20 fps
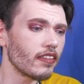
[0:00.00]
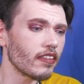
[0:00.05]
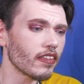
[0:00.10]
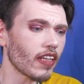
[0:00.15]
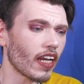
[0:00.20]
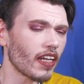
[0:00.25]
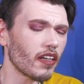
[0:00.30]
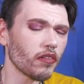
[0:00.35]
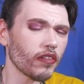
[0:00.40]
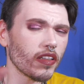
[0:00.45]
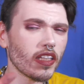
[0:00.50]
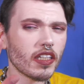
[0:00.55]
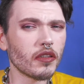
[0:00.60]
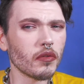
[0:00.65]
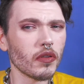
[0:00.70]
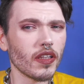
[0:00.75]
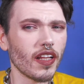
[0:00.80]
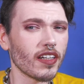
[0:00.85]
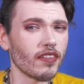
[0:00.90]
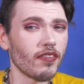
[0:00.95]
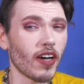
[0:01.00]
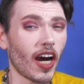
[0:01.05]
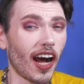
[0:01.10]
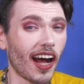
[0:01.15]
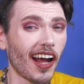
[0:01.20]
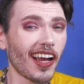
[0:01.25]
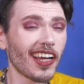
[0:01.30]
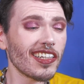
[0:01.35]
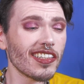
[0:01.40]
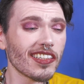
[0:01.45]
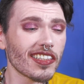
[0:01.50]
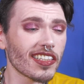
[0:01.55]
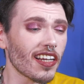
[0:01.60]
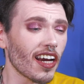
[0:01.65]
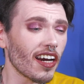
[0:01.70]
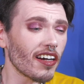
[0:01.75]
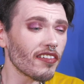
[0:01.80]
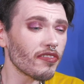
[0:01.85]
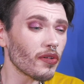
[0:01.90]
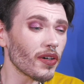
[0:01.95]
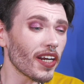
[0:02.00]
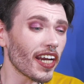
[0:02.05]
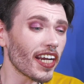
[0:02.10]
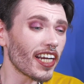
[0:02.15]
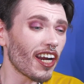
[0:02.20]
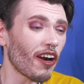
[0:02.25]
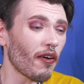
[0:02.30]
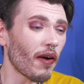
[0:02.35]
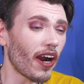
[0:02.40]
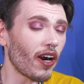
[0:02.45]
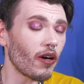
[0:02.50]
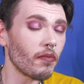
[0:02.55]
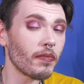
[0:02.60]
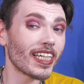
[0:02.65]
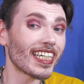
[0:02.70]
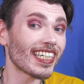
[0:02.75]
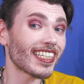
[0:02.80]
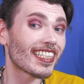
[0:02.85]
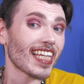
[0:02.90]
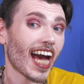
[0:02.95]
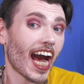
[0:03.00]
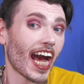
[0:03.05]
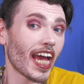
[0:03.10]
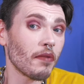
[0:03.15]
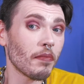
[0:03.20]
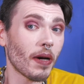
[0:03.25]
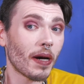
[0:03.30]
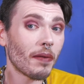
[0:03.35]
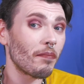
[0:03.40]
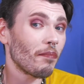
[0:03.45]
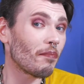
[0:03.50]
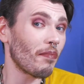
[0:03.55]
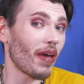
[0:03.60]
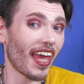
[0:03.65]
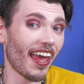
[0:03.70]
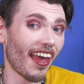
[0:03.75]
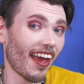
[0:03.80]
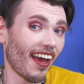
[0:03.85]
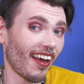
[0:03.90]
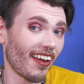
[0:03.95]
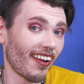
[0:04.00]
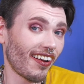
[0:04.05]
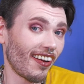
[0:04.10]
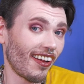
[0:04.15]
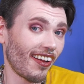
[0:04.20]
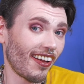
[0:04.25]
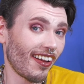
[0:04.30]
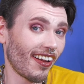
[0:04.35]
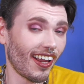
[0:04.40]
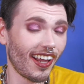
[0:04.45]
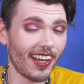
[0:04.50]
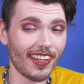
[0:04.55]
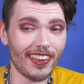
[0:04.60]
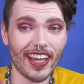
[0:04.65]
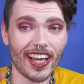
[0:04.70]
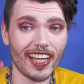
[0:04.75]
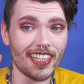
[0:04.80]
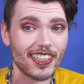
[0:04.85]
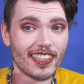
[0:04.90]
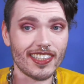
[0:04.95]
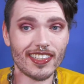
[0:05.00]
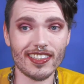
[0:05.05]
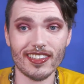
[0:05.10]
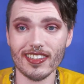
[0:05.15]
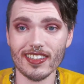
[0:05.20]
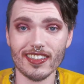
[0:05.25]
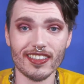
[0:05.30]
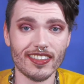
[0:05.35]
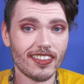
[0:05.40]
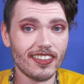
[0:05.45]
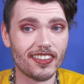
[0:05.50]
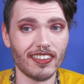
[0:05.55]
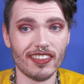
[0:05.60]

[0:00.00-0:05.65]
I don't really do a lot of eye stuff when I go out, because I'm a man, and that's...